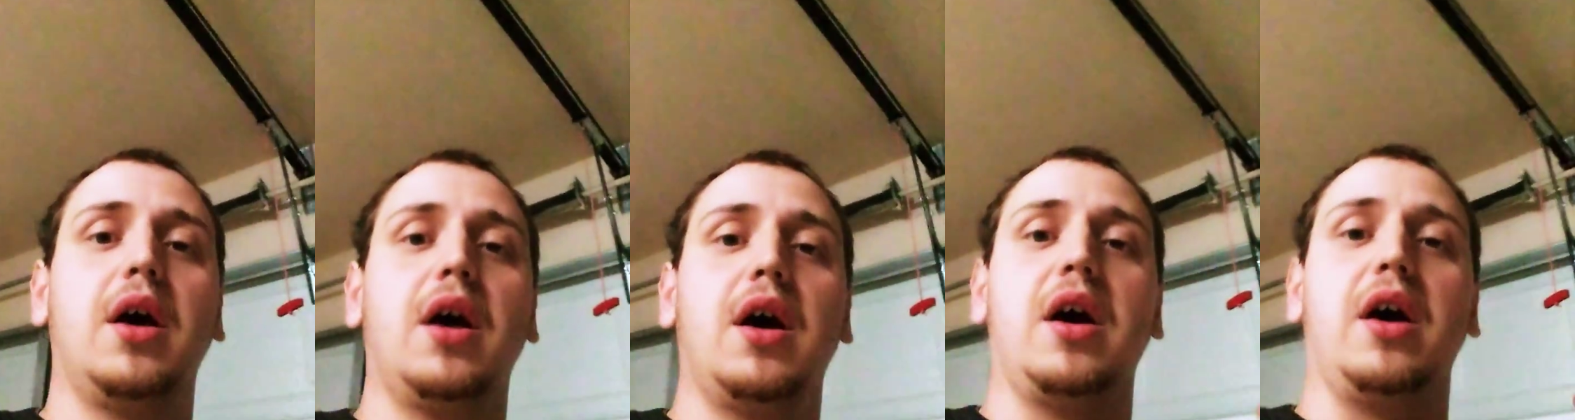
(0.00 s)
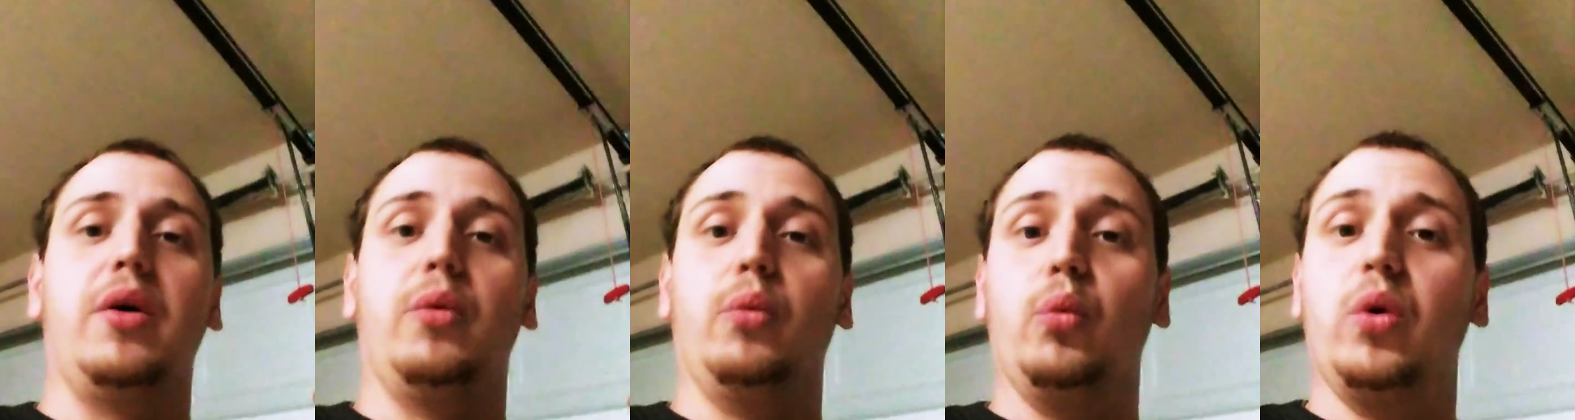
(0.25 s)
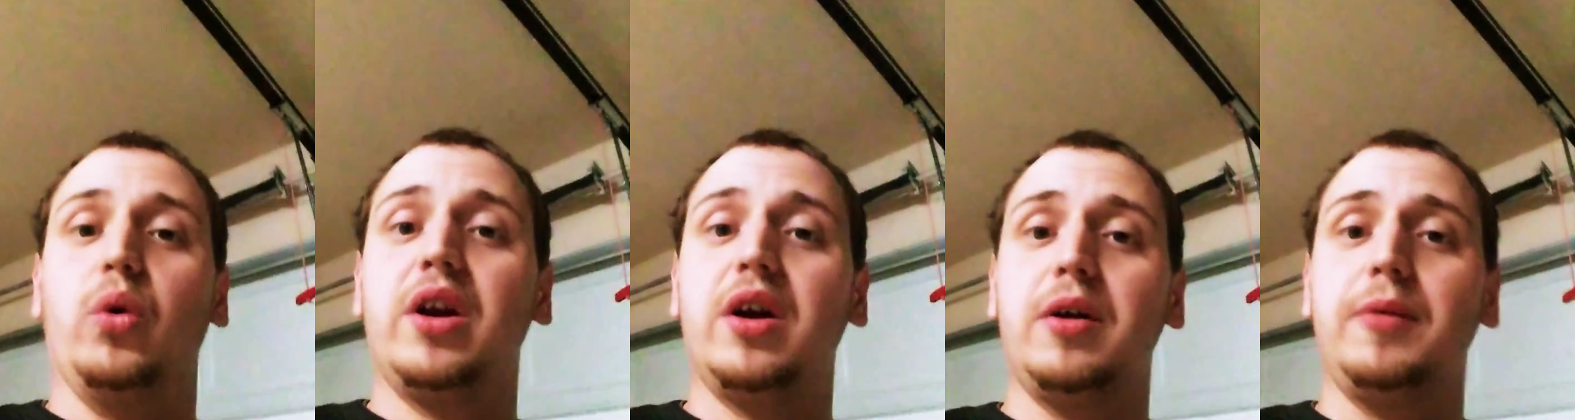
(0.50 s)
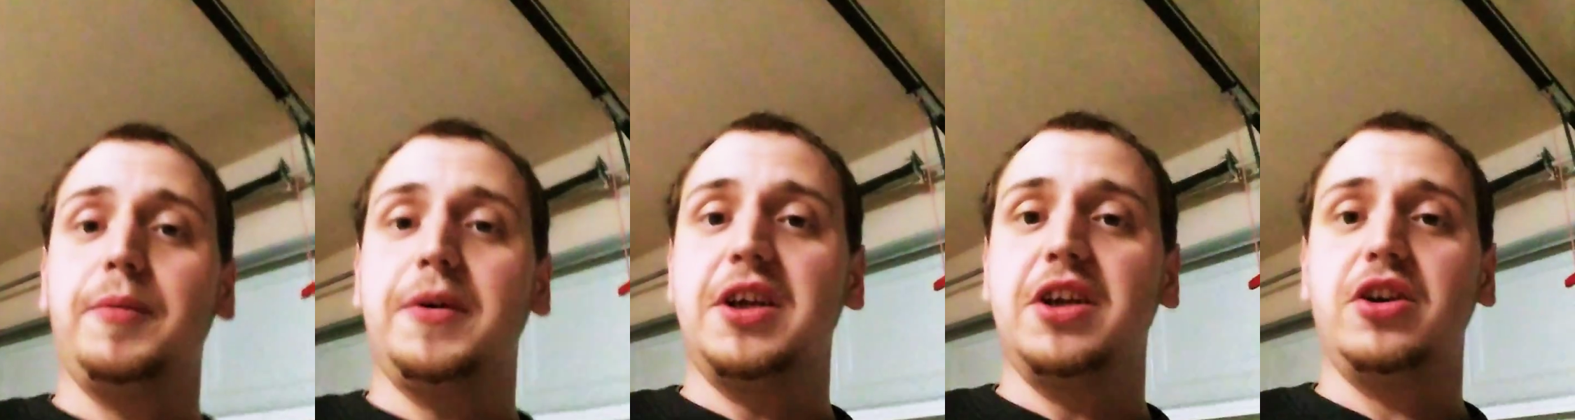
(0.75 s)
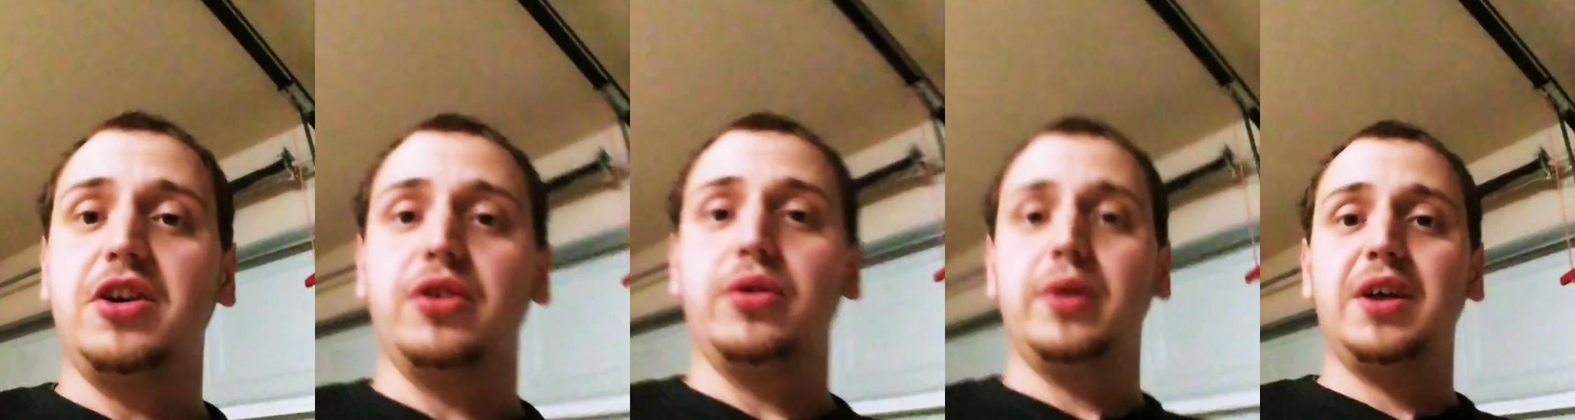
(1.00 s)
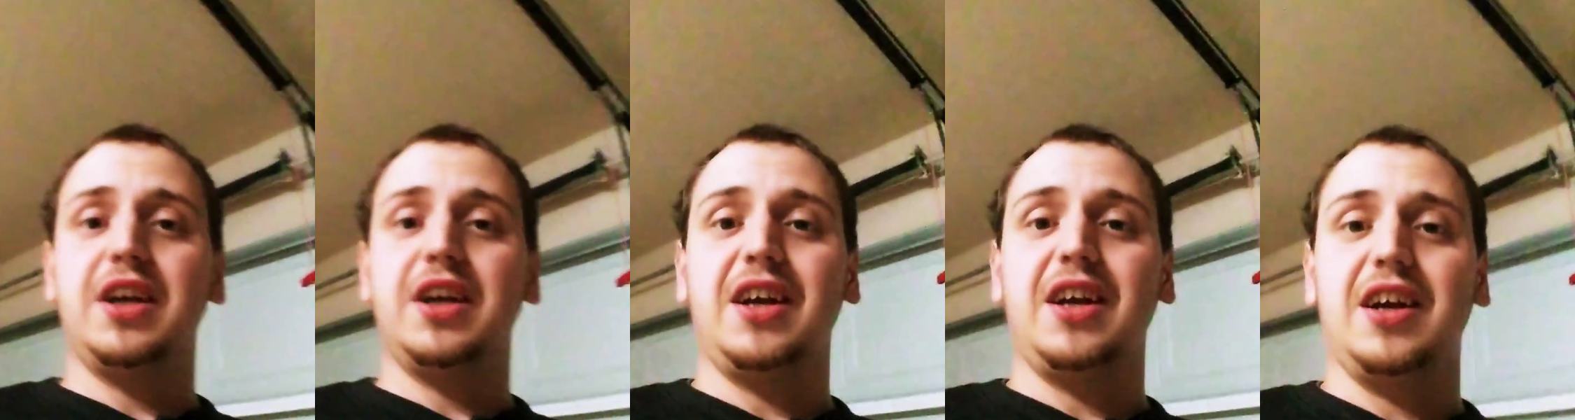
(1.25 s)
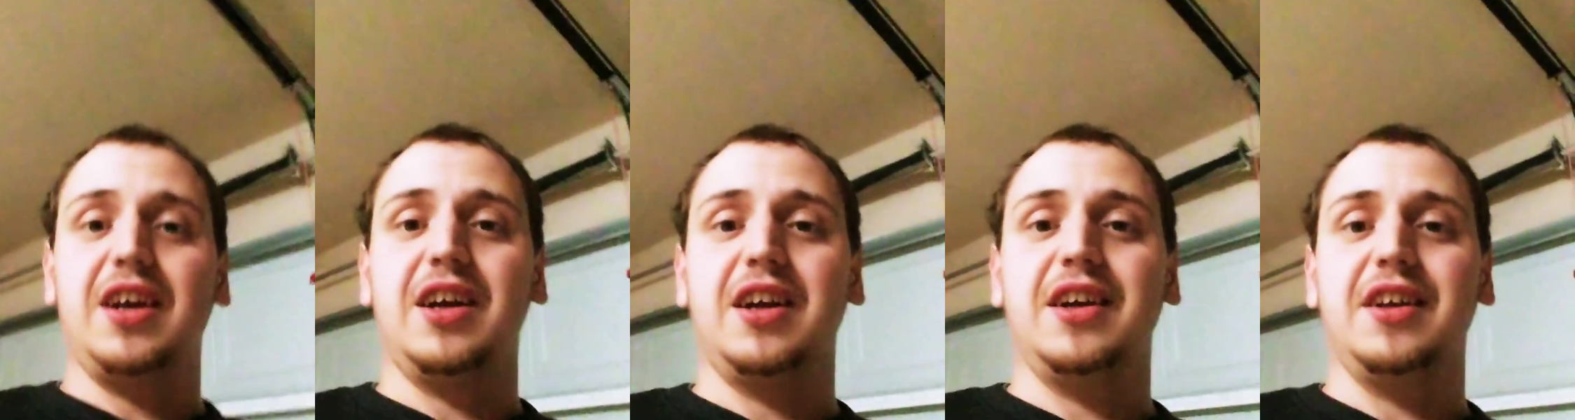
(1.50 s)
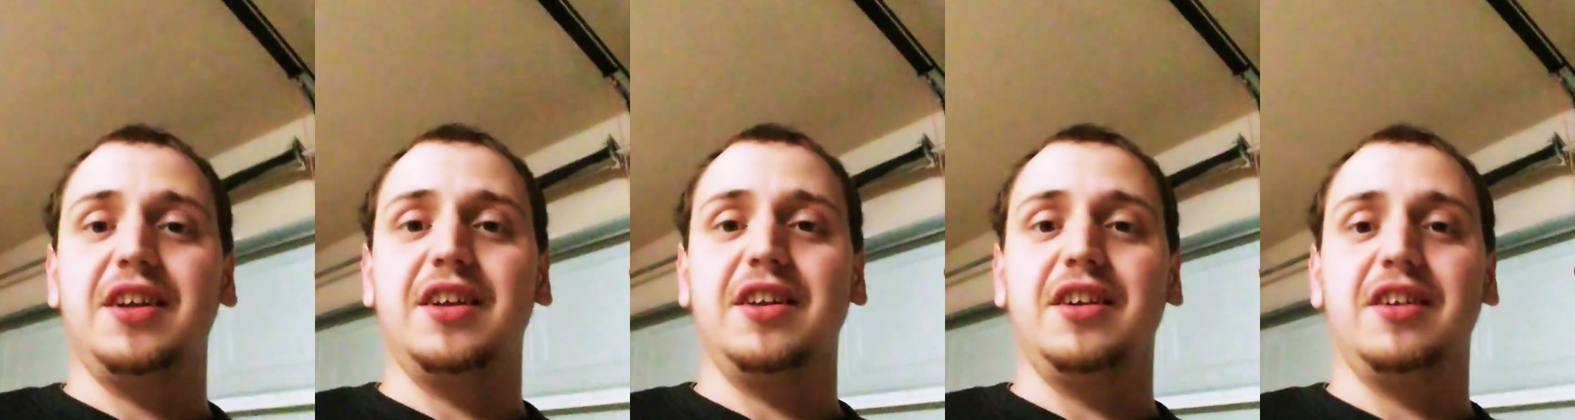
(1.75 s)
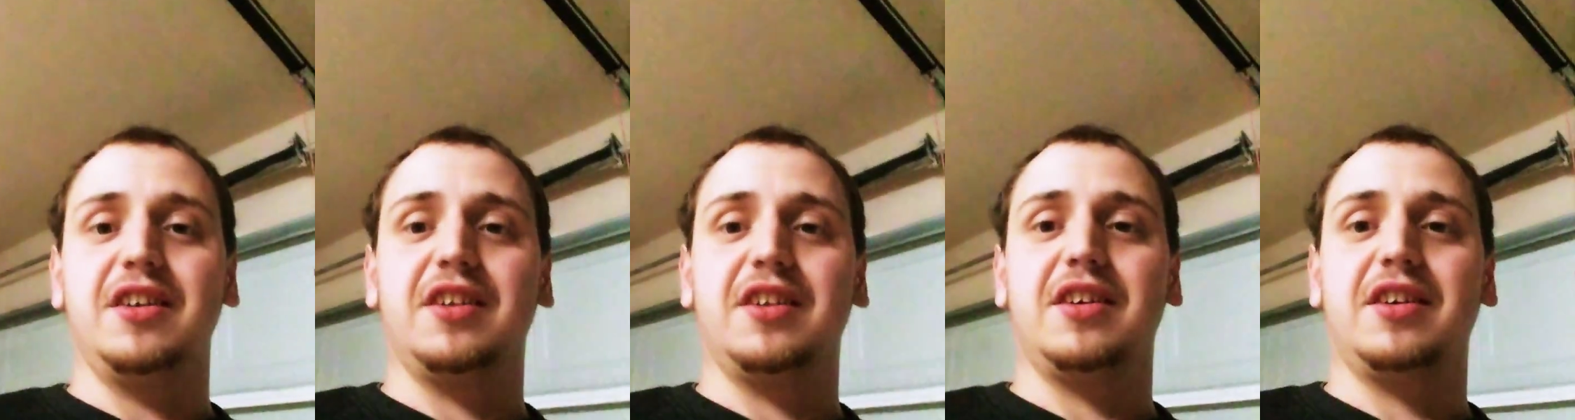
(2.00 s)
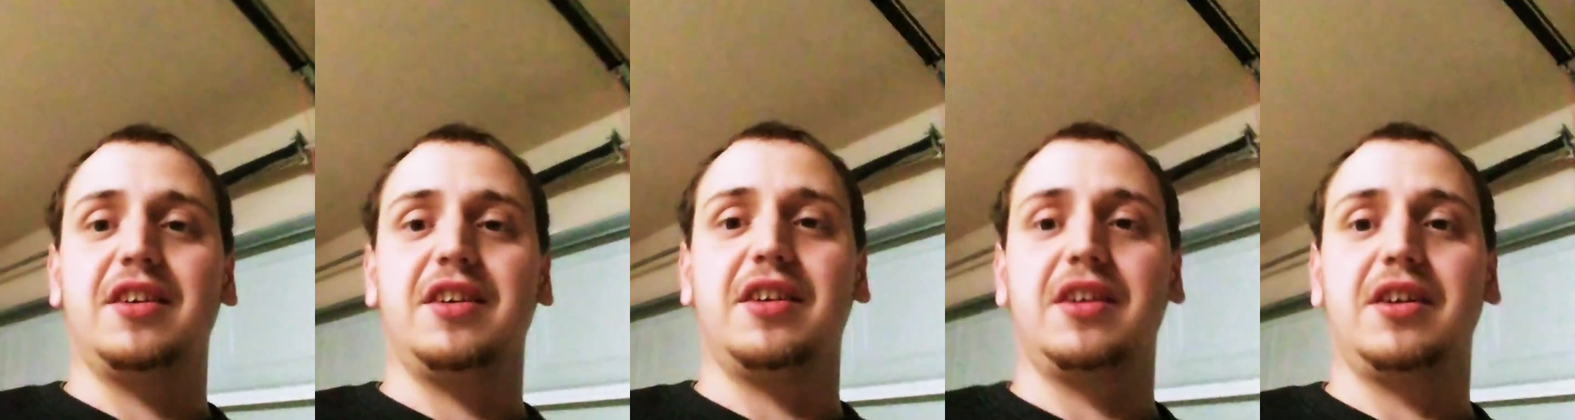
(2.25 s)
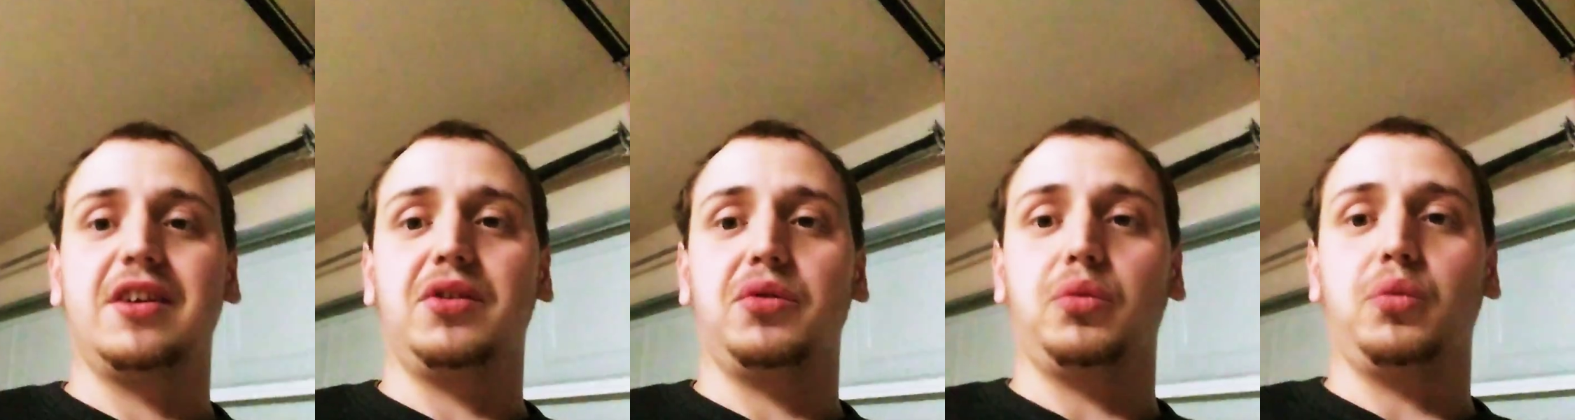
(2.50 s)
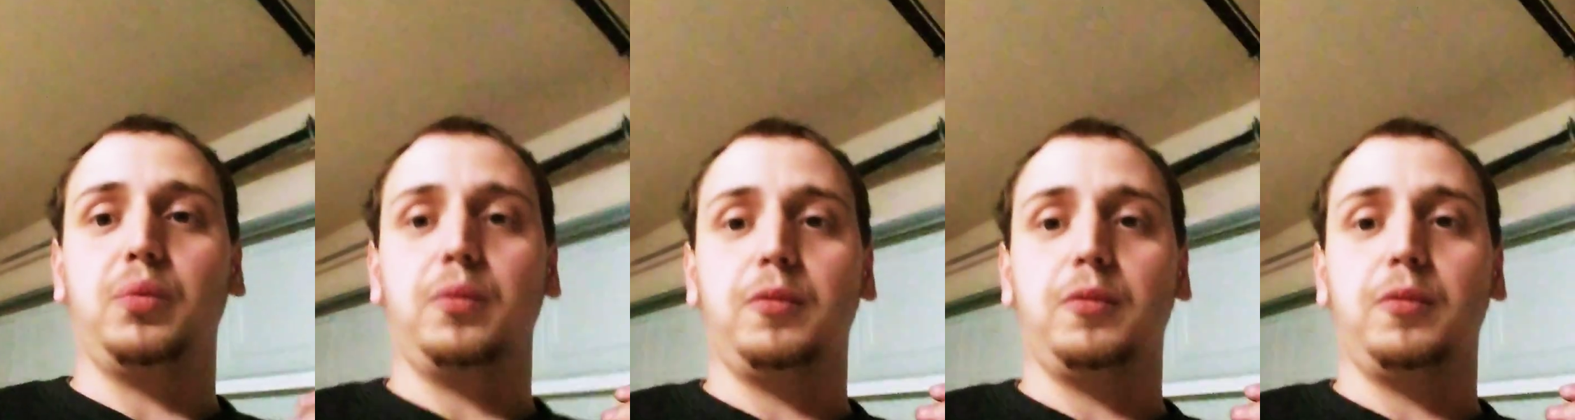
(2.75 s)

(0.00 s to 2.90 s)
And what I'll be doing is,